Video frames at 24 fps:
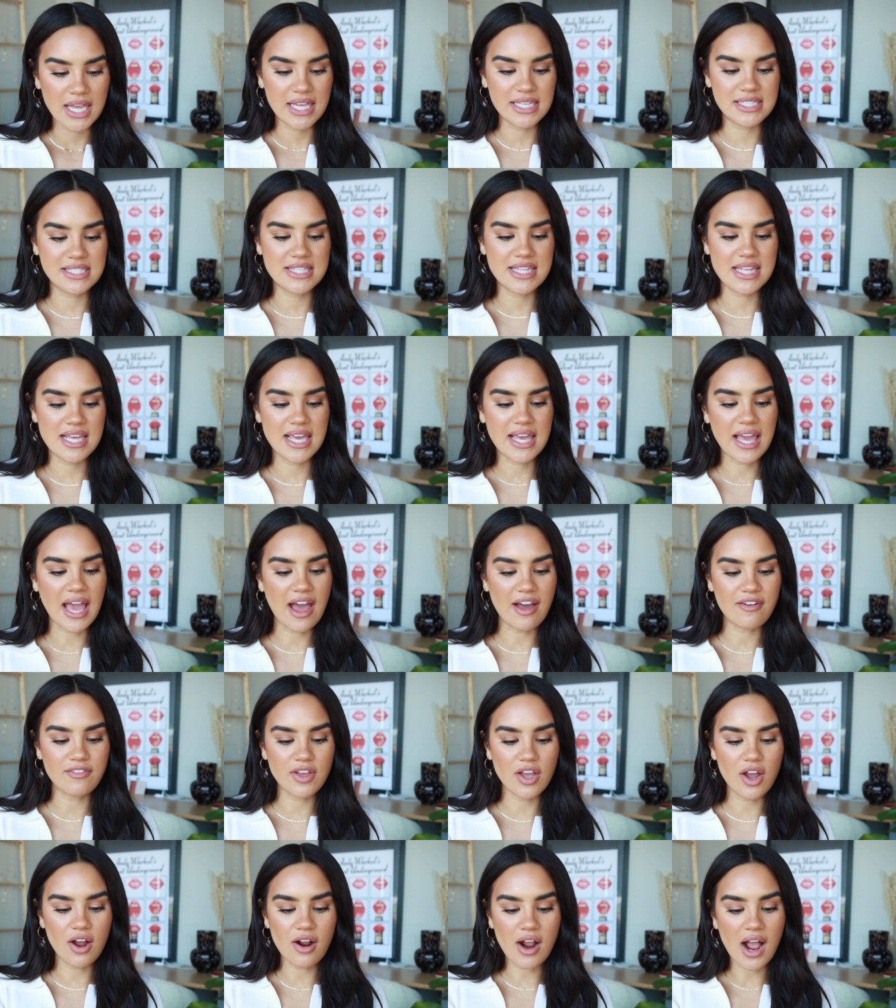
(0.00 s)
It's the
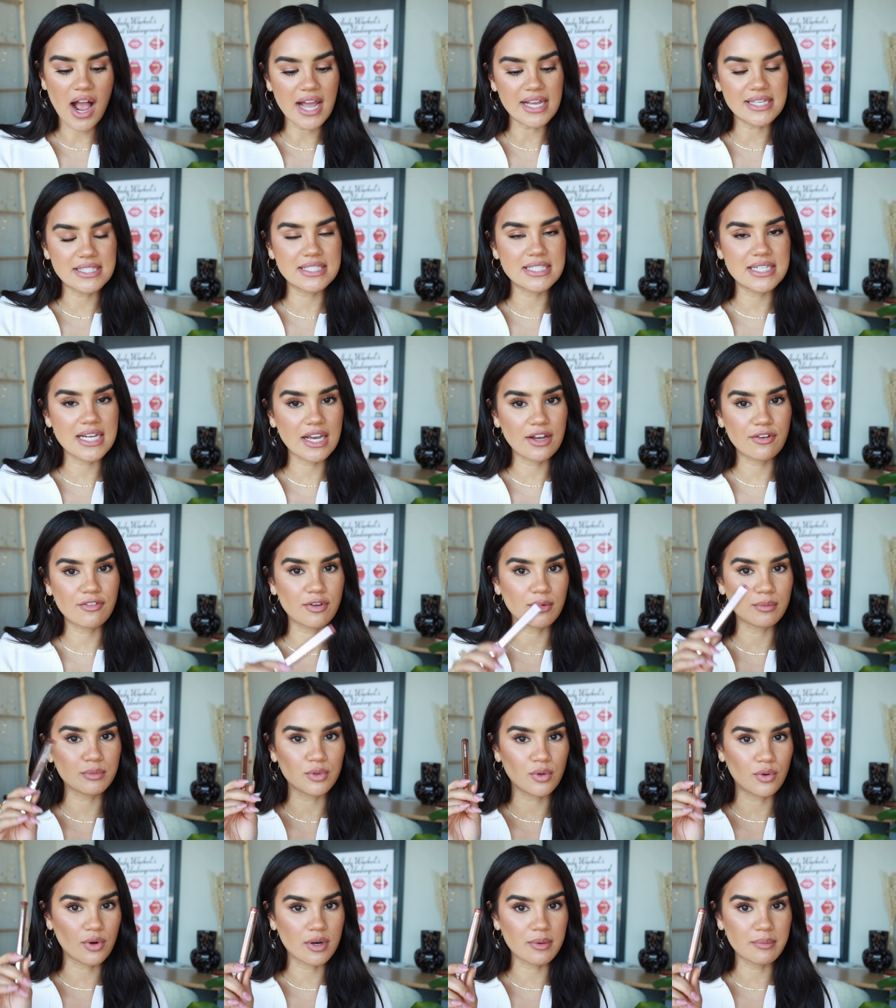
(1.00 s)
Caviar Eye Stick
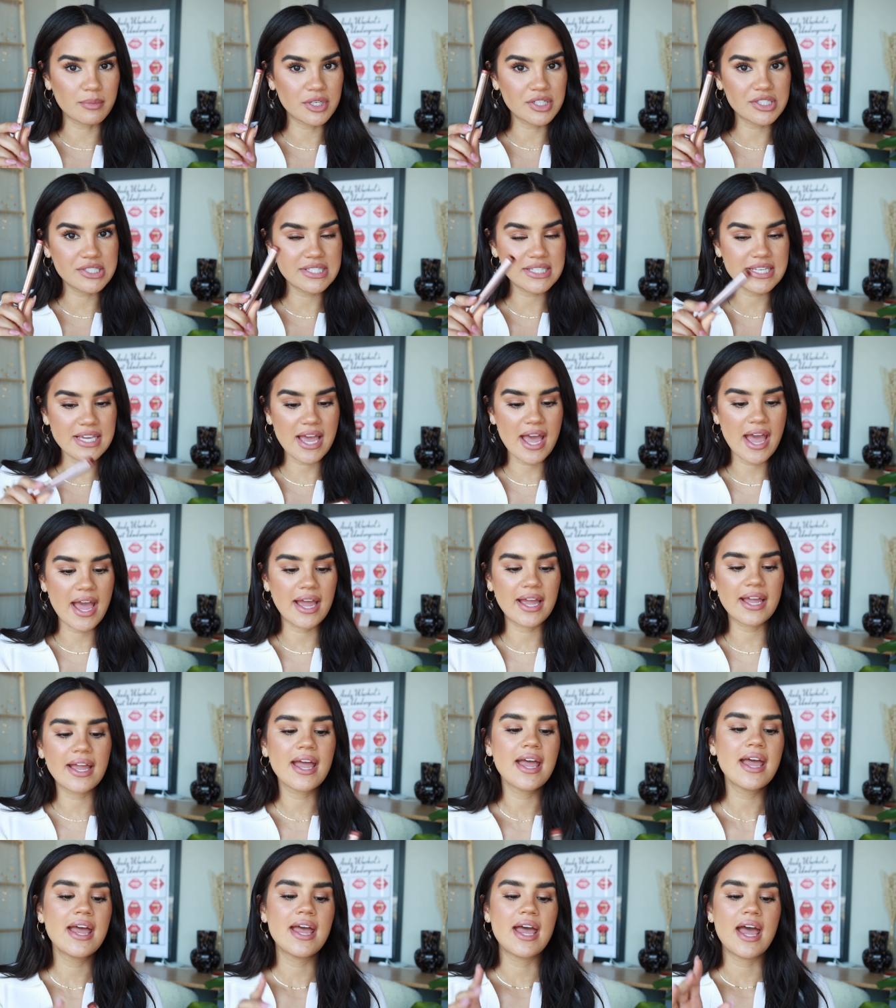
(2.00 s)
from Laura
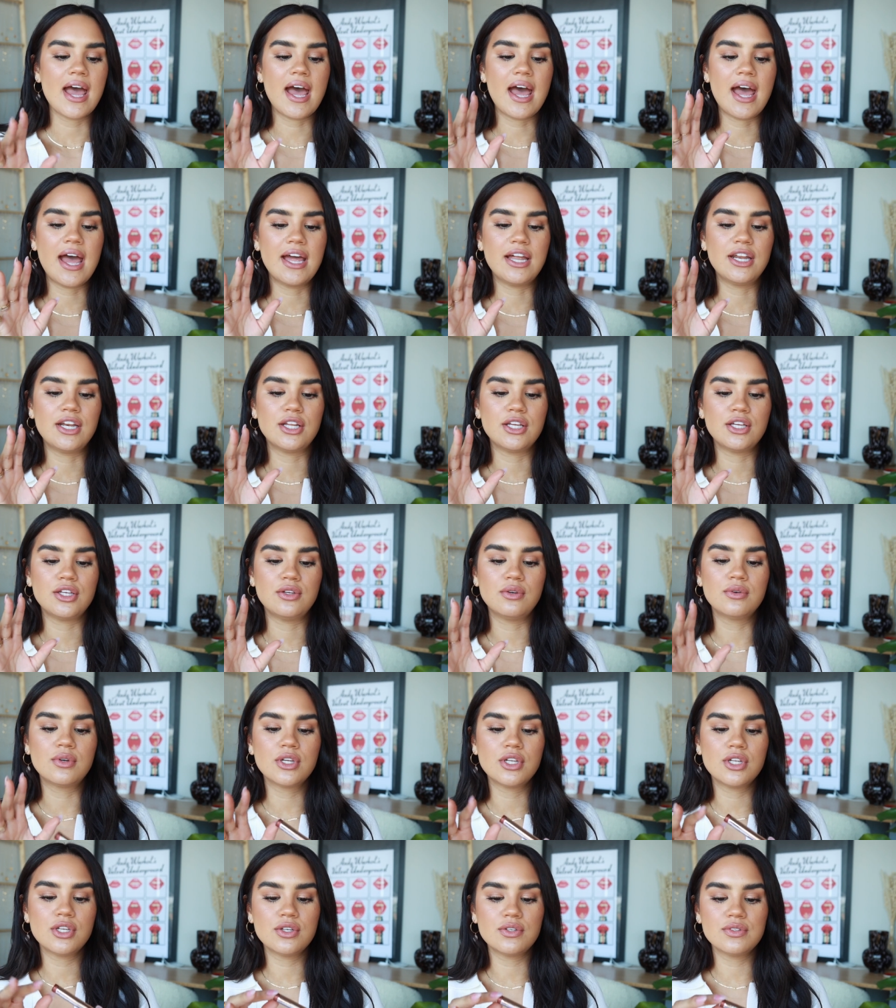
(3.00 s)
Mercier and you
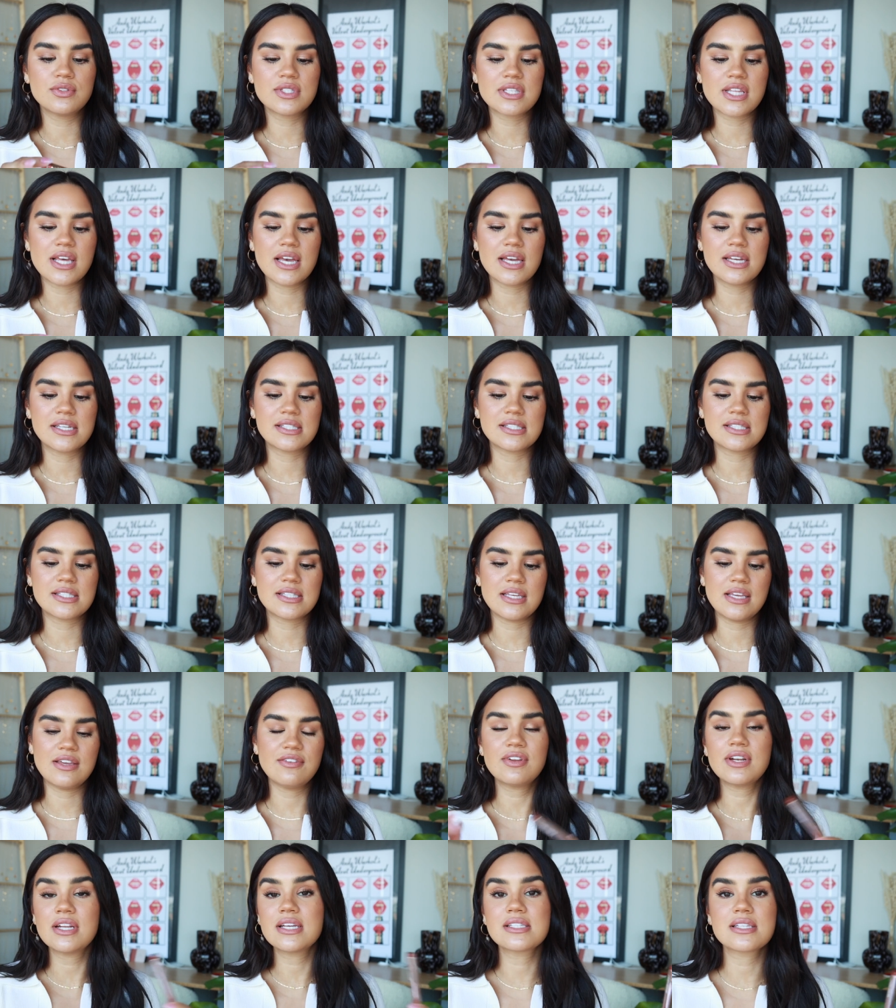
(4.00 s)
can use this
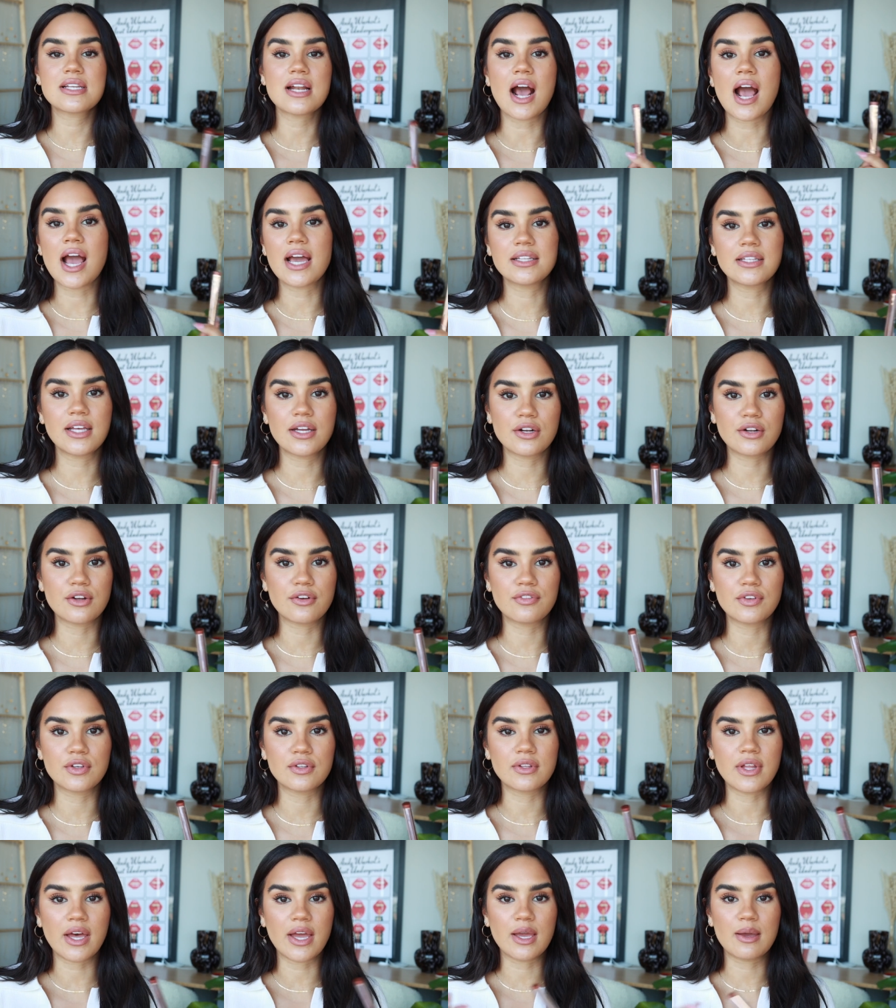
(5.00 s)
even as an eyeliner if
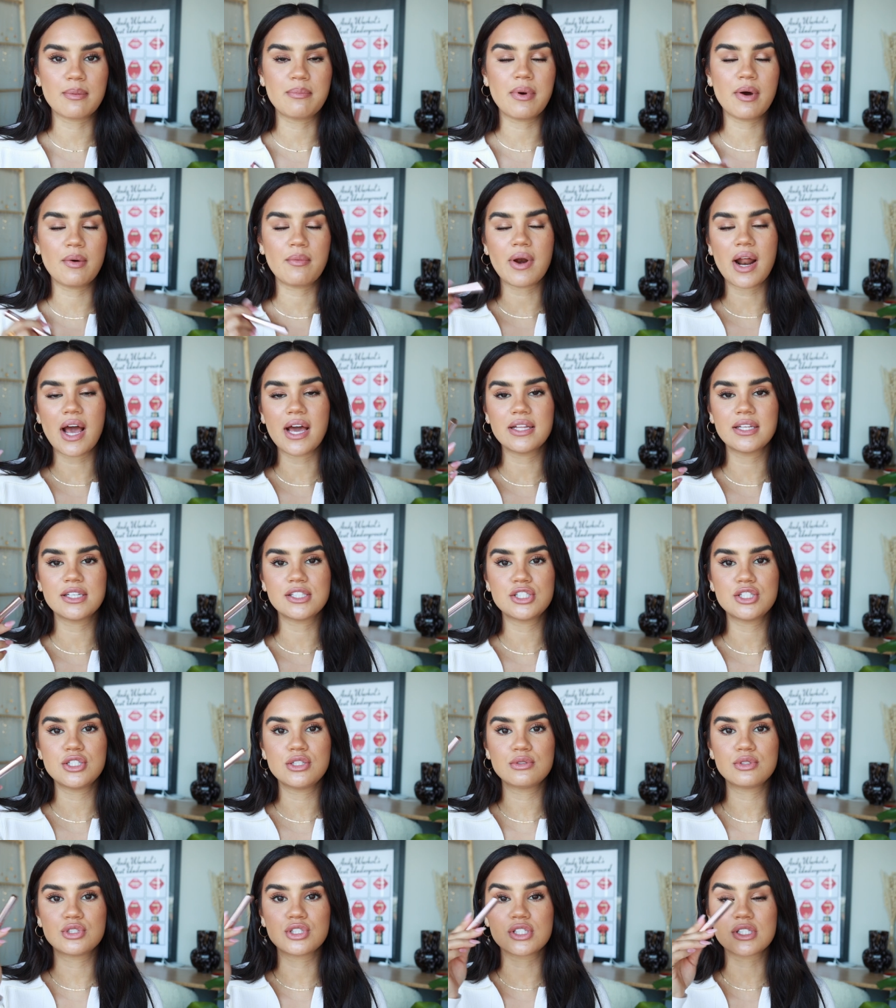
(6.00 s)
you'd like but what I like to
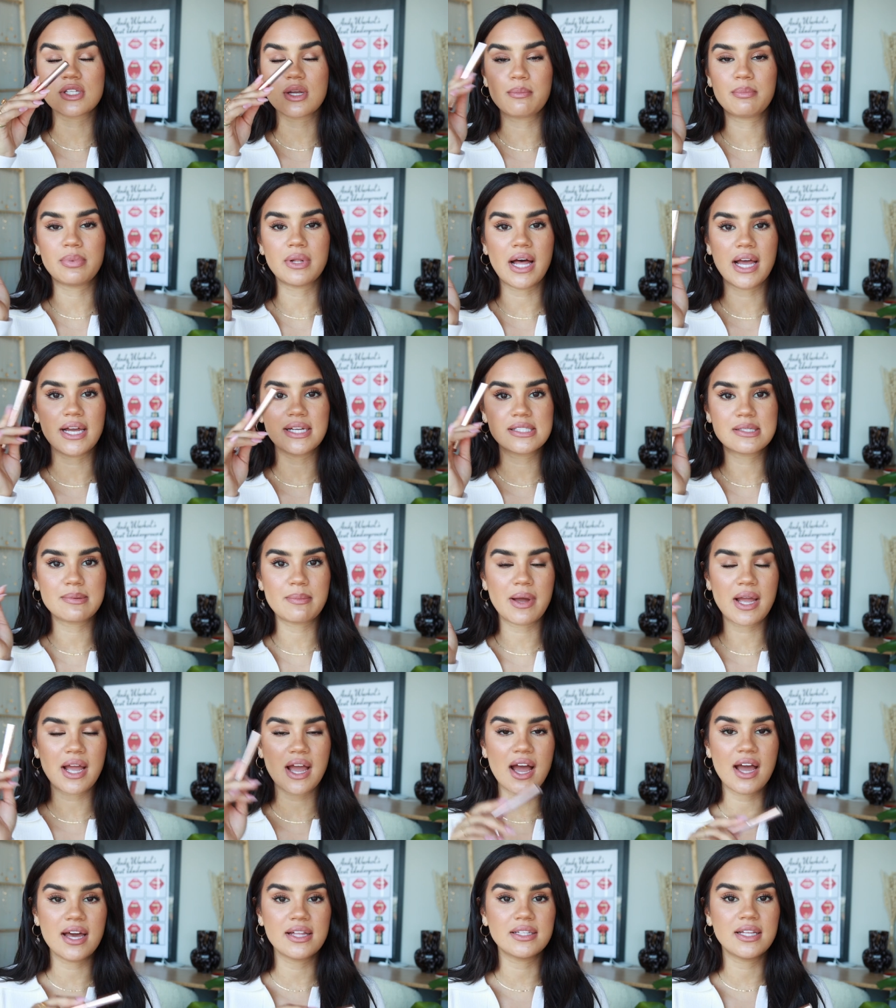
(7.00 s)
do is just apply it to
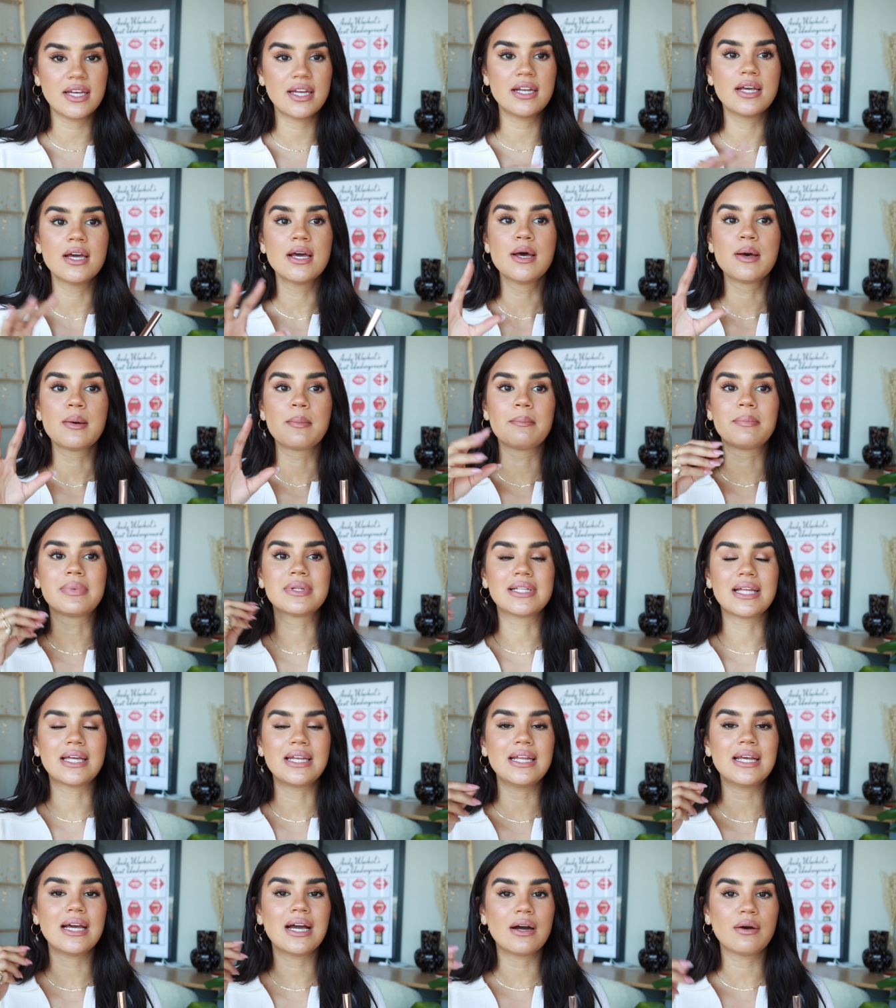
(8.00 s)
my eyelid,
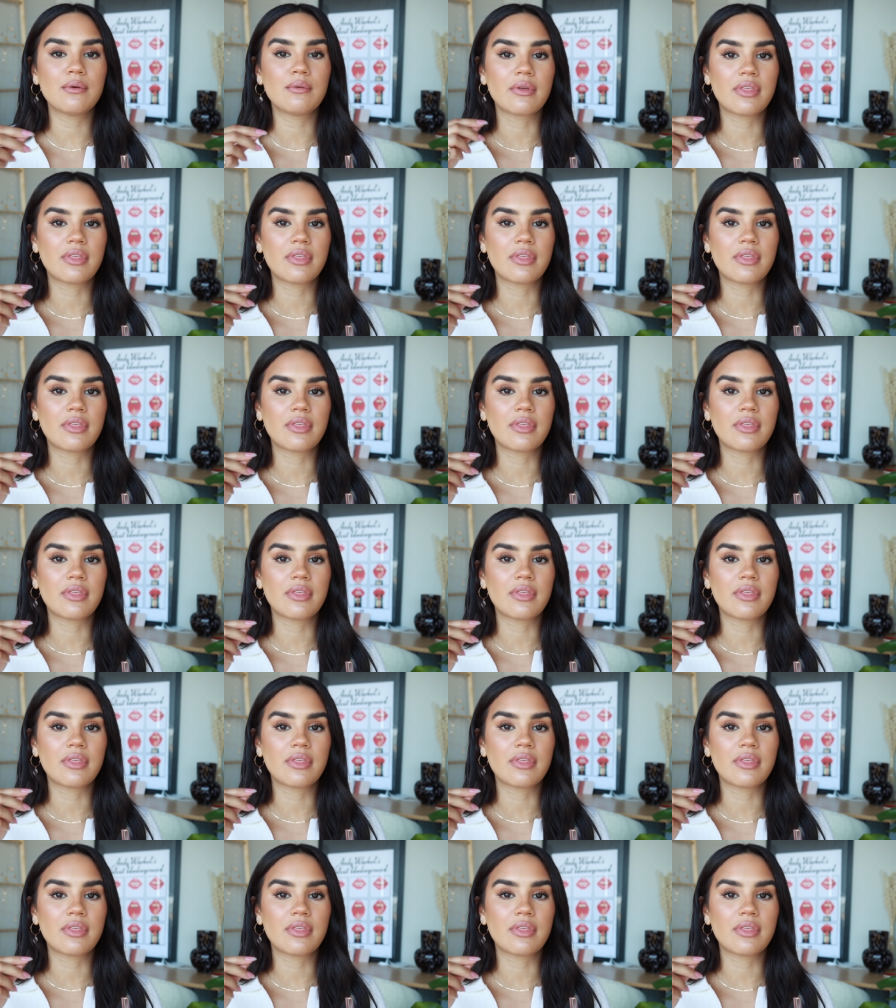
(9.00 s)
blend it out